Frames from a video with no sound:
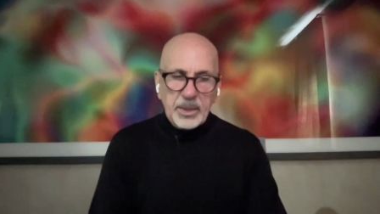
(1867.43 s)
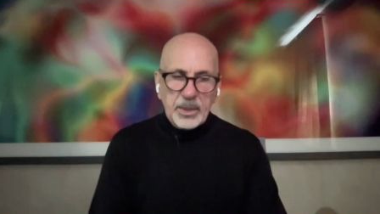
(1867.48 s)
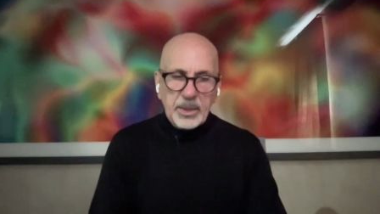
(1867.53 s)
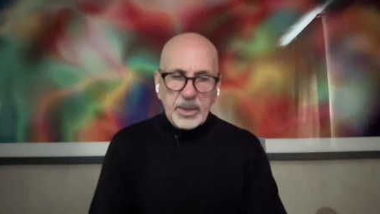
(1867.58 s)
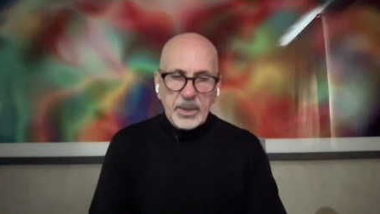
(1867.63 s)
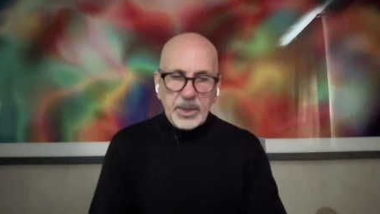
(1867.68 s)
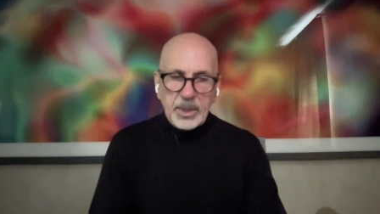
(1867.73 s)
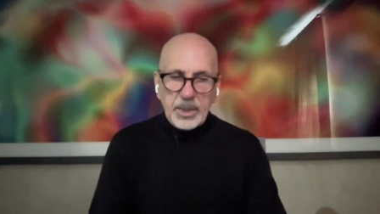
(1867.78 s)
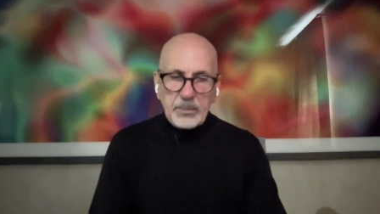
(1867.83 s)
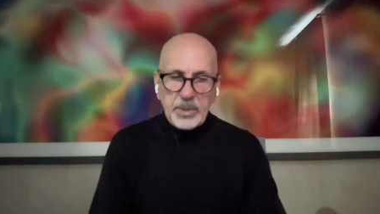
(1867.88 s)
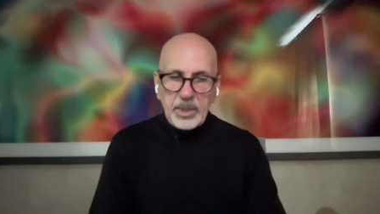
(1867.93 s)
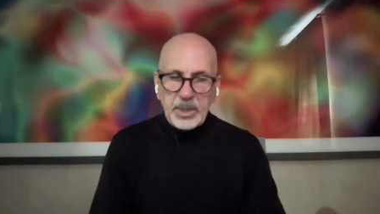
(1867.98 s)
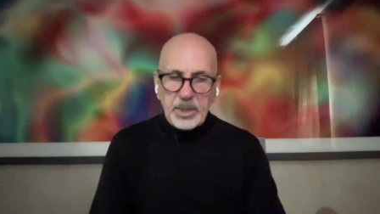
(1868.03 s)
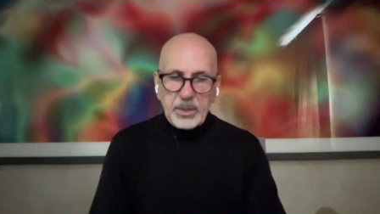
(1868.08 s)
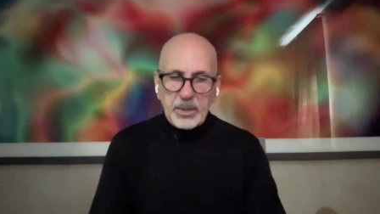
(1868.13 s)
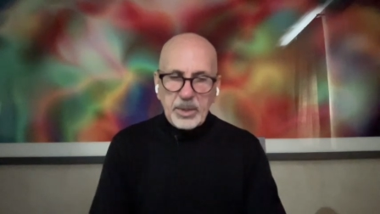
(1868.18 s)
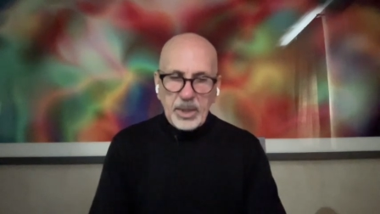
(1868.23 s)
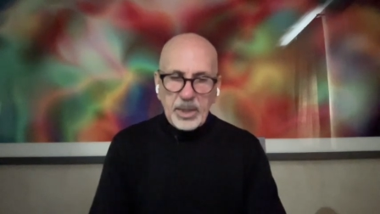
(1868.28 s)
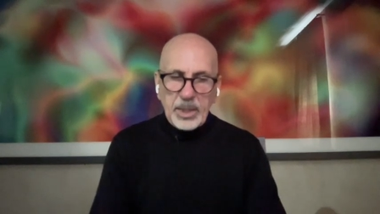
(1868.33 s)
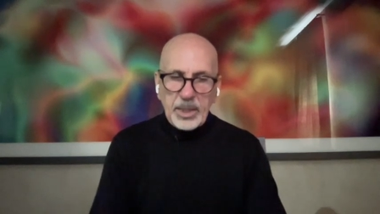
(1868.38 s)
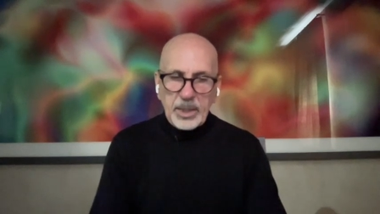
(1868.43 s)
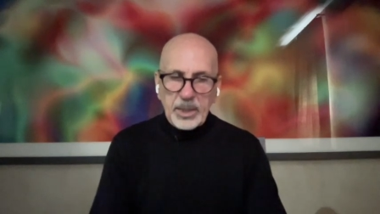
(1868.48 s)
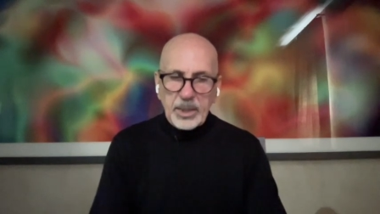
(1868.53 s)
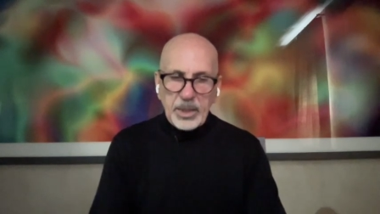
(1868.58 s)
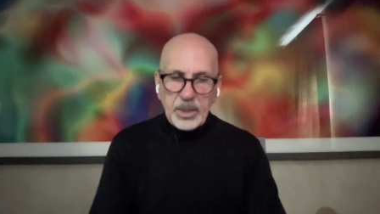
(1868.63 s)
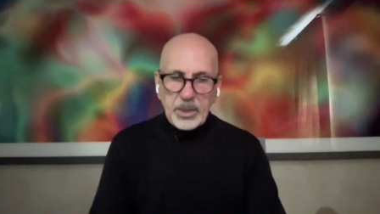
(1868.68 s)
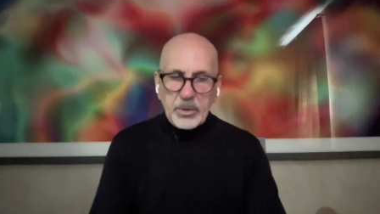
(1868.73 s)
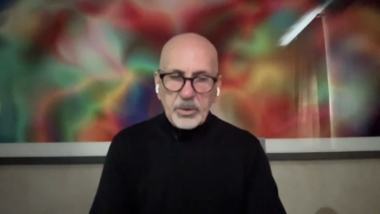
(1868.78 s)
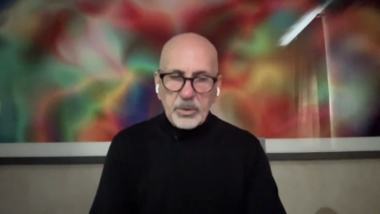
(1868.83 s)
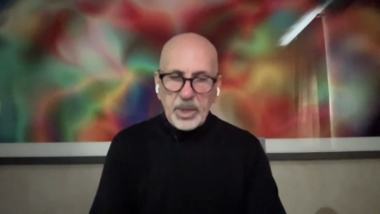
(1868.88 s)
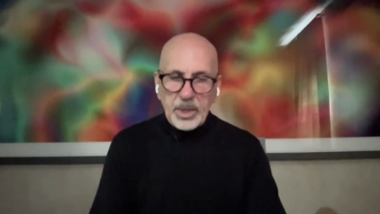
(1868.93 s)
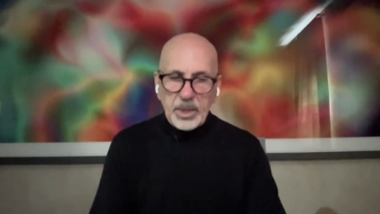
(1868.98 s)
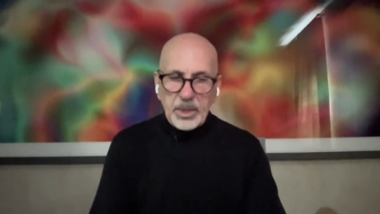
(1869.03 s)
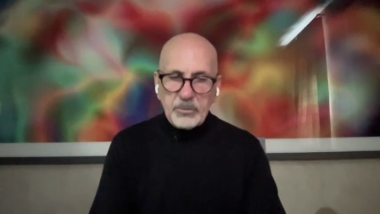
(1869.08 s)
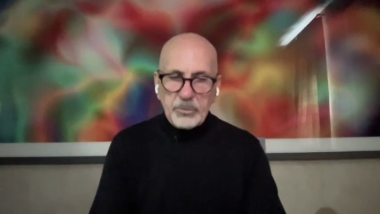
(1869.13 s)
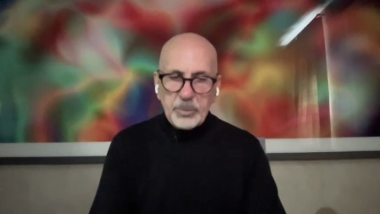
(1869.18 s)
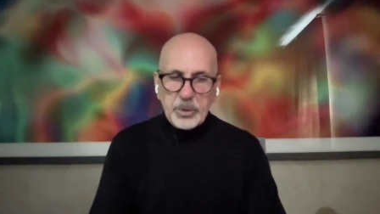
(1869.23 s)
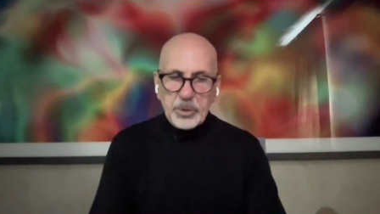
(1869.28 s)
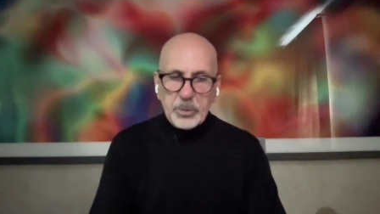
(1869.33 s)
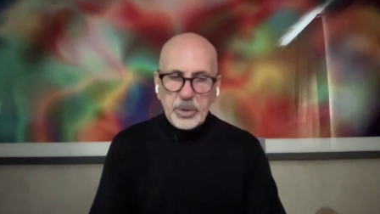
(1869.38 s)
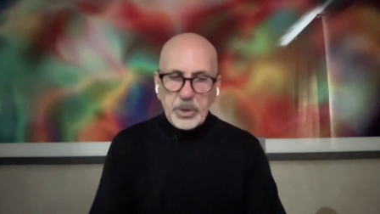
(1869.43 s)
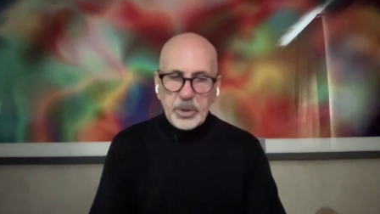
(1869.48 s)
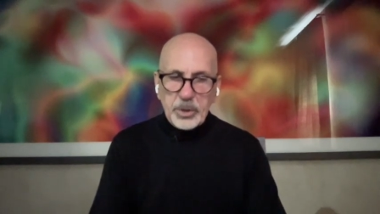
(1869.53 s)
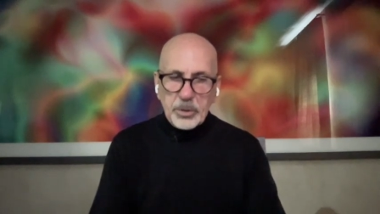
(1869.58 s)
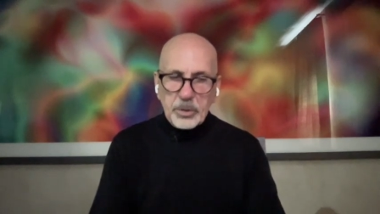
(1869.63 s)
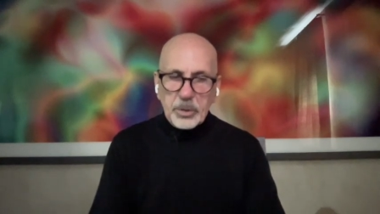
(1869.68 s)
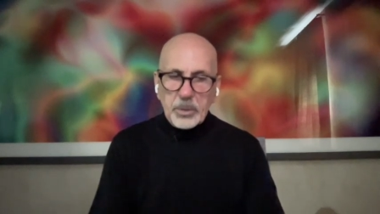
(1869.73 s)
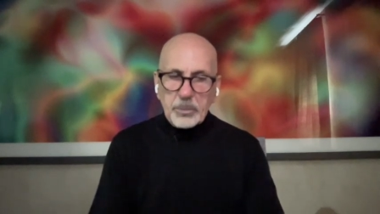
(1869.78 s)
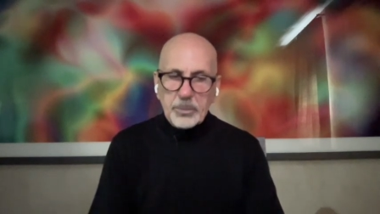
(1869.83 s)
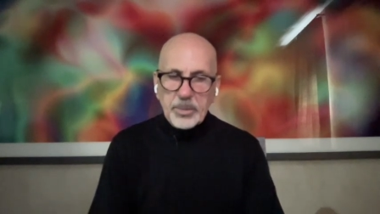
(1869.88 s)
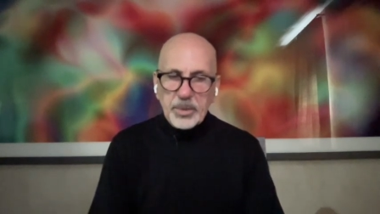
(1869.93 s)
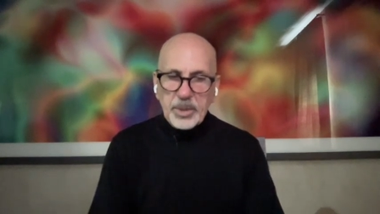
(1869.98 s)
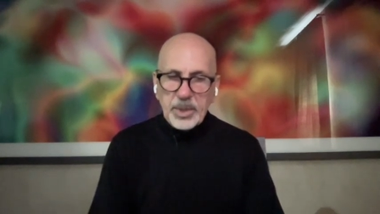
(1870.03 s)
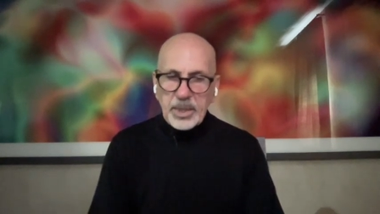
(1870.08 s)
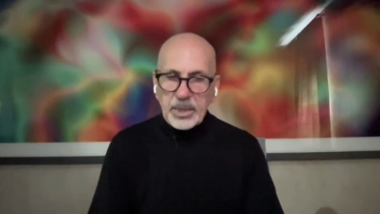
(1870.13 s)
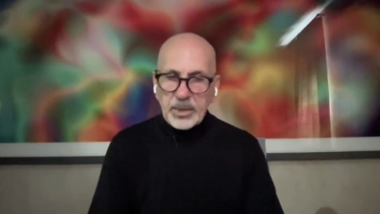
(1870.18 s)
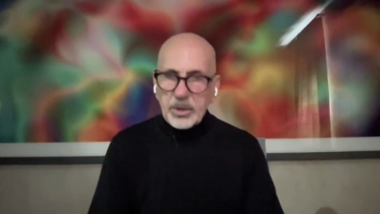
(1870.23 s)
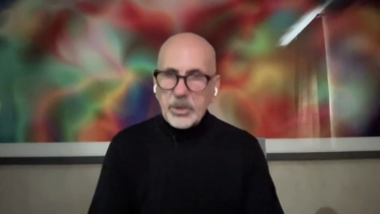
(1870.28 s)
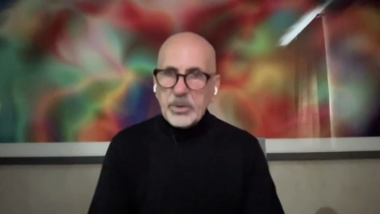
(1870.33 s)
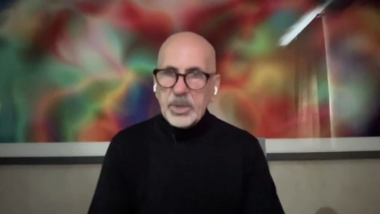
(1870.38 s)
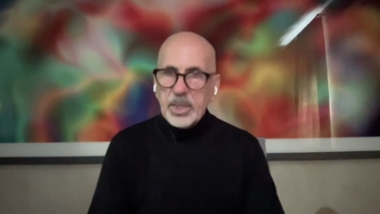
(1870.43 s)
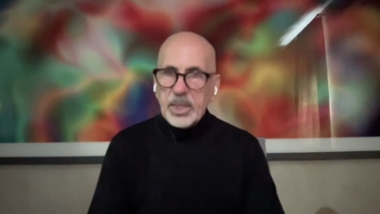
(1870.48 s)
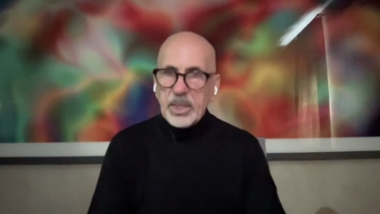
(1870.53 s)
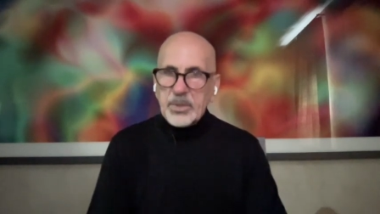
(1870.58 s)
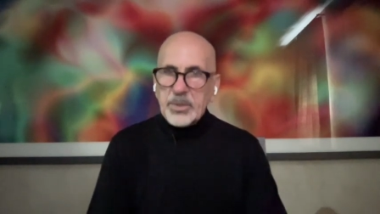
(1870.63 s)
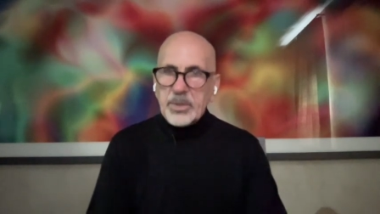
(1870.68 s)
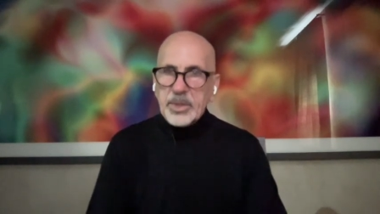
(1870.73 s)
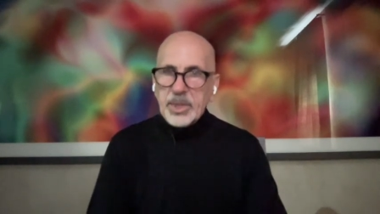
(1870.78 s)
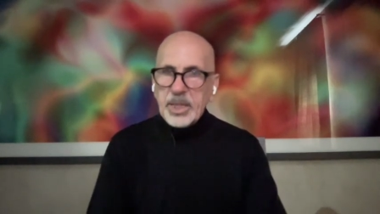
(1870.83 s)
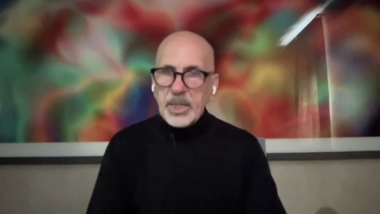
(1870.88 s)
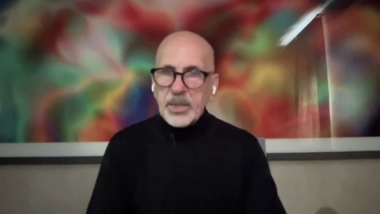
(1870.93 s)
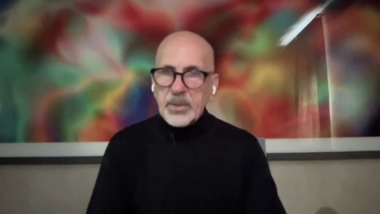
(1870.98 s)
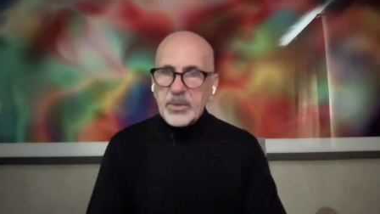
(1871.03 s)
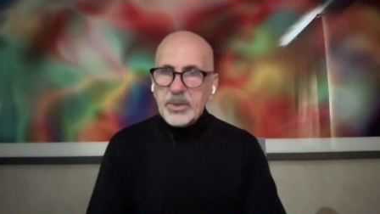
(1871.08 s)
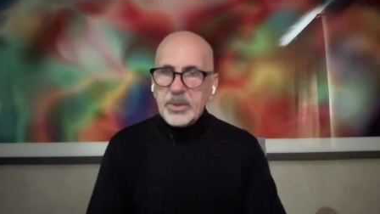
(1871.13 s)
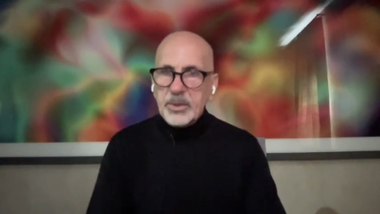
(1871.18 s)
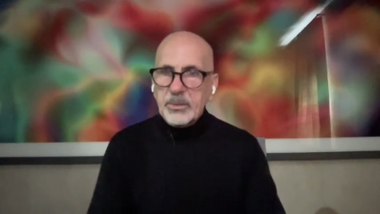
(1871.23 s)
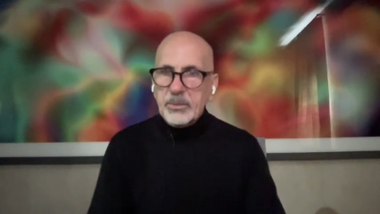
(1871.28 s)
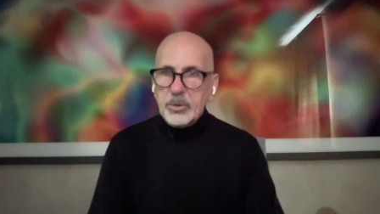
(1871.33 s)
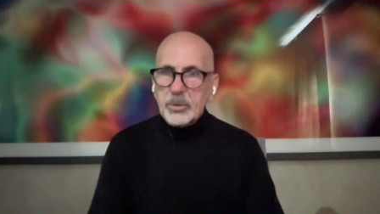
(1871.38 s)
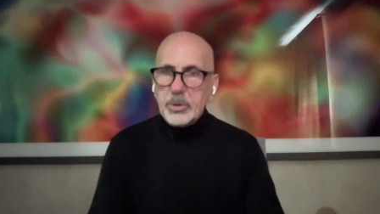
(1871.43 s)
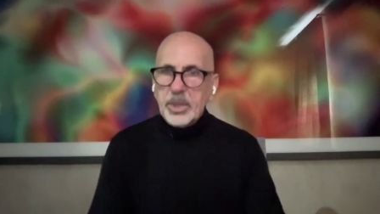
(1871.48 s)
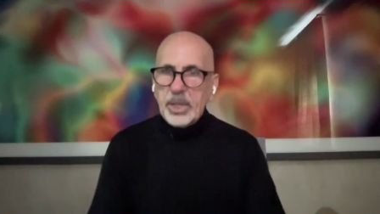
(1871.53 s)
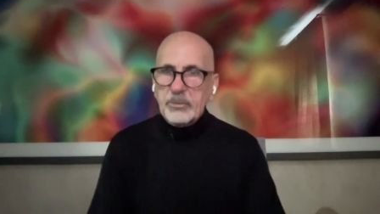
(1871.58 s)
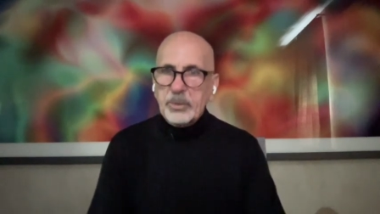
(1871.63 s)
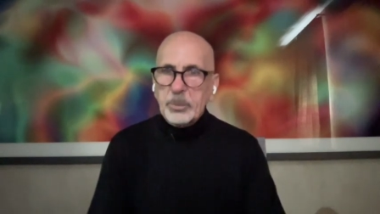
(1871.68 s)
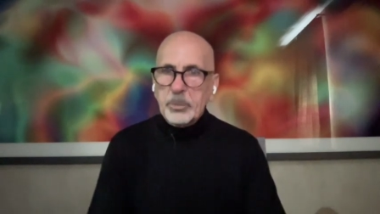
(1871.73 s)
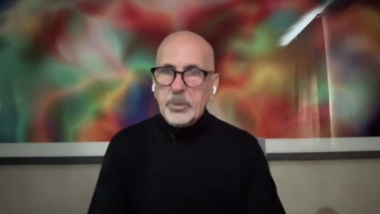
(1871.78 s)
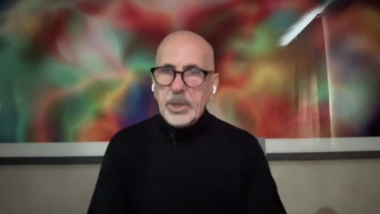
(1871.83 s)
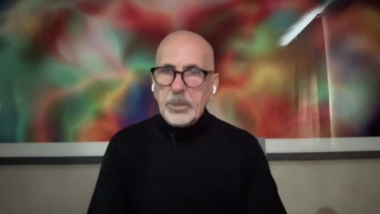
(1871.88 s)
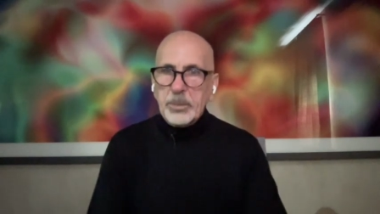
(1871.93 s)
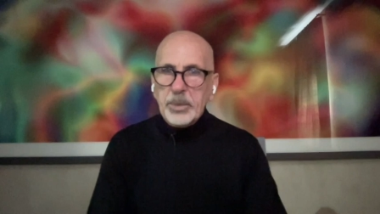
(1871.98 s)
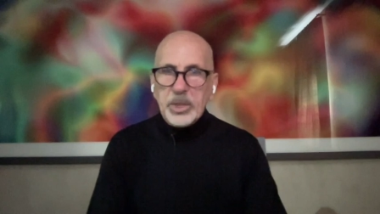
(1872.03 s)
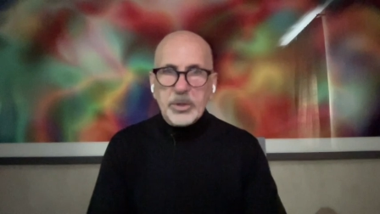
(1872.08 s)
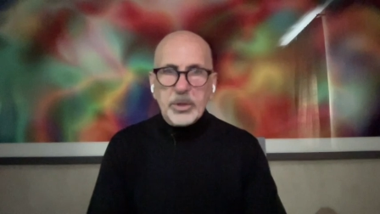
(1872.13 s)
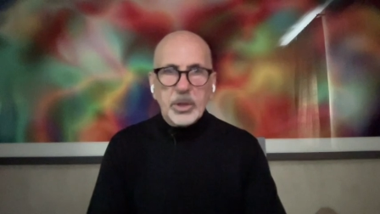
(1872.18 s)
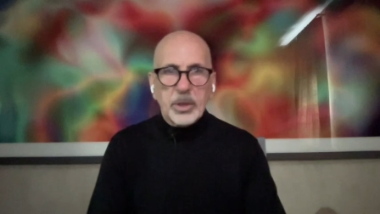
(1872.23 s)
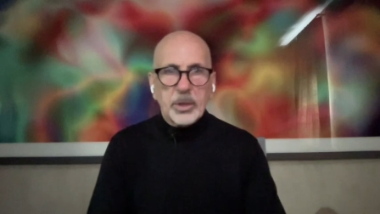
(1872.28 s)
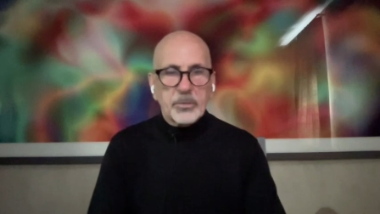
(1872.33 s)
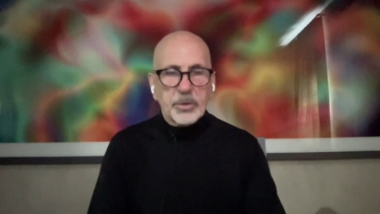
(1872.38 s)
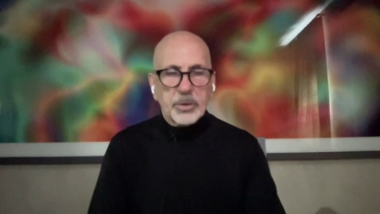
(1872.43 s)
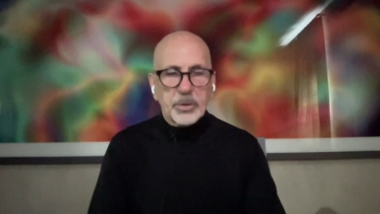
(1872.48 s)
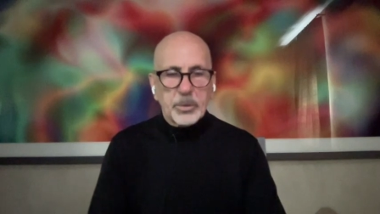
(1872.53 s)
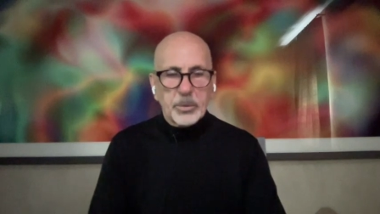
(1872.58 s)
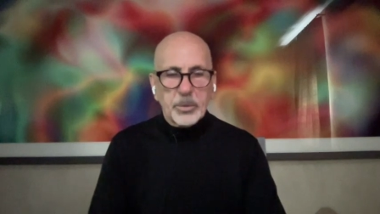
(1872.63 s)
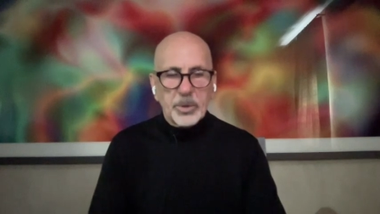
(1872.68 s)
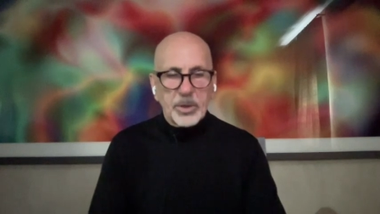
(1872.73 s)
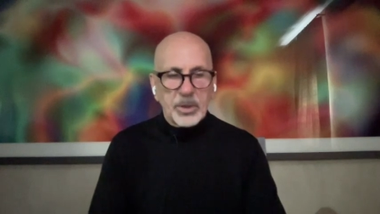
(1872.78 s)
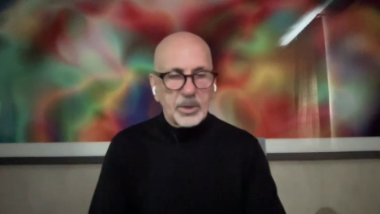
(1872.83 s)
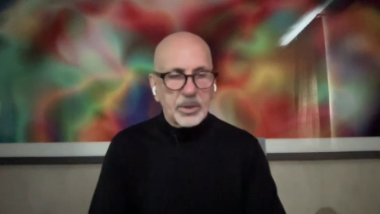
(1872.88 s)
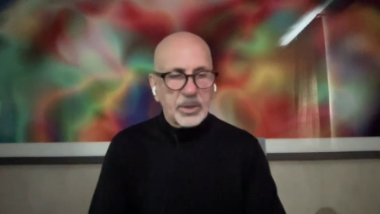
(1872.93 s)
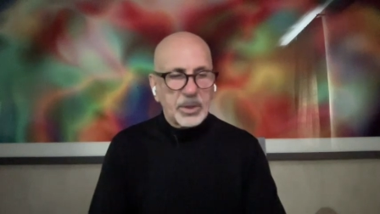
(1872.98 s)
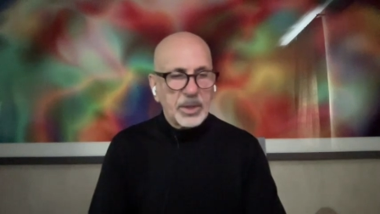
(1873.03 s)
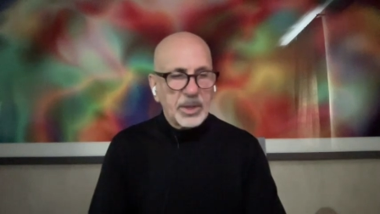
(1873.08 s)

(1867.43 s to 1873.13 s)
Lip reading: that I mean, I like you, I live between Europe and the United States and travel pretty much all over the world.